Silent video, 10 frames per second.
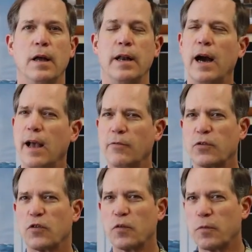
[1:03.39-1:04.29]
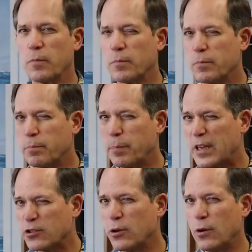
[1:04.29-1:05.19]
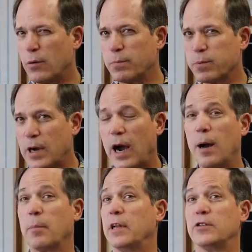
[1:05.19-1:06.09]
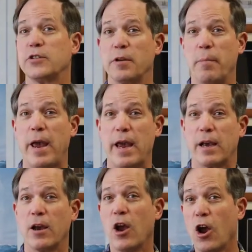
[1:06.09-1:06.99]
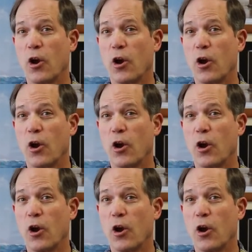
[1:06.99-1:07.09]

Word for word: Now I have some special comments to make